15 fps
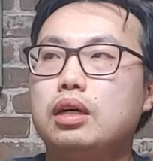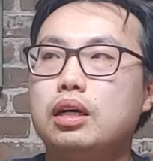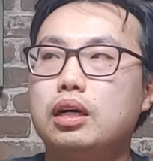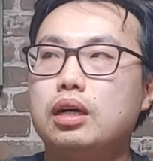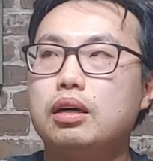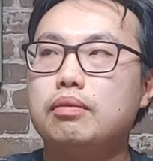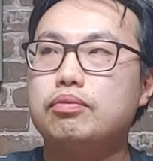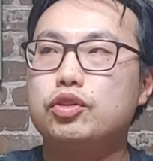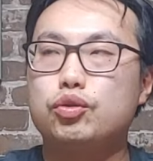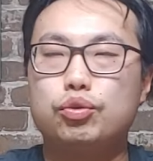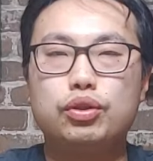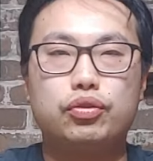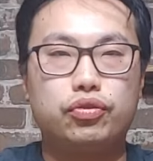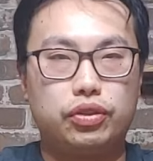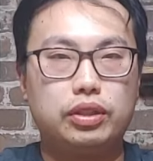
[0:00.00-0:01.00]
Um,
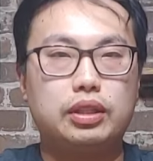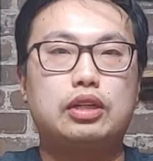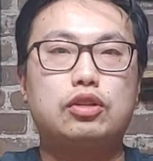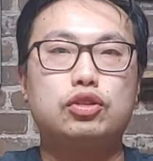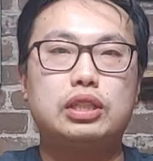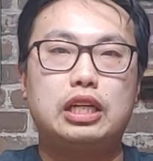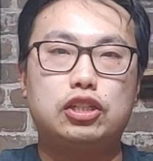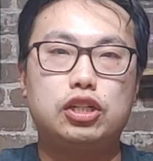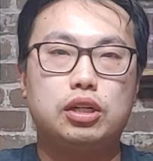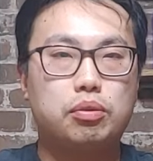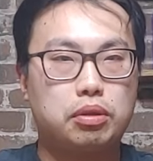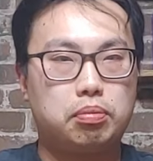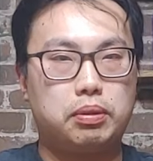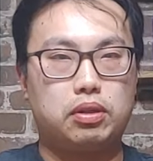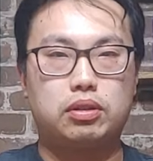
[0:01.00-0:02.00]
you really feel like you're
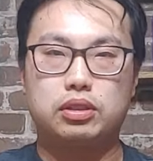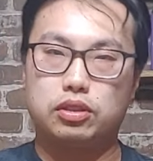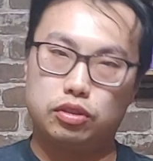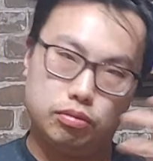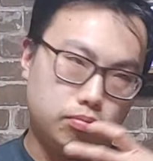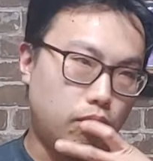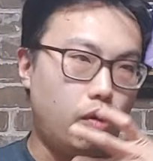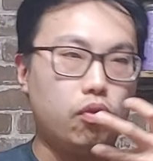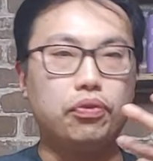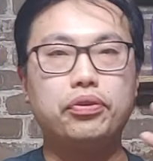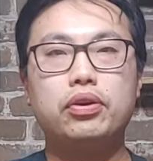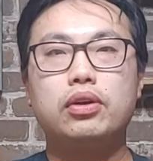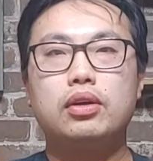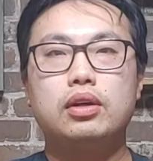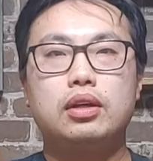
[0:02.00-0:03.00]
satiated with the beer because it's
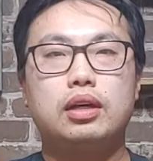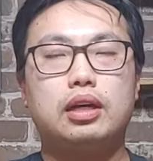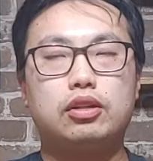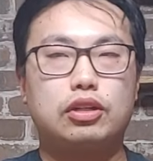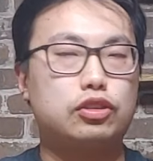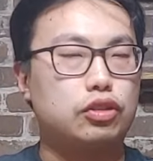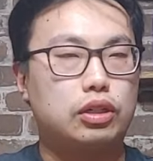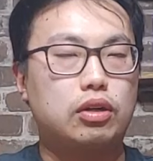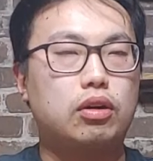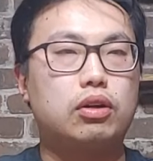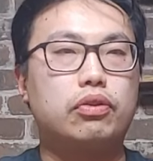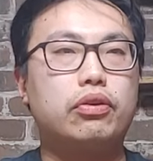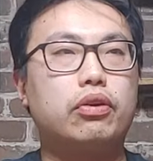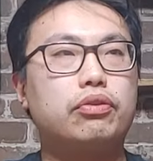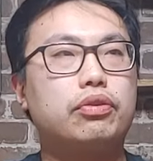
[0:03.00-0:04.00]
malt, and you're not drinking a
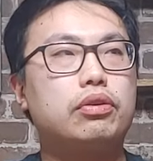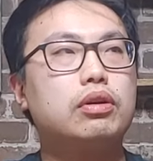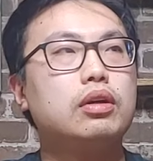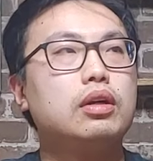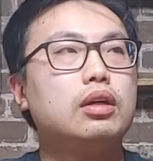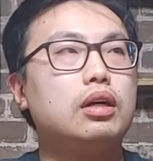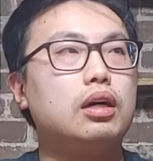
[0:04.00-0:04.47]
hard seltzer.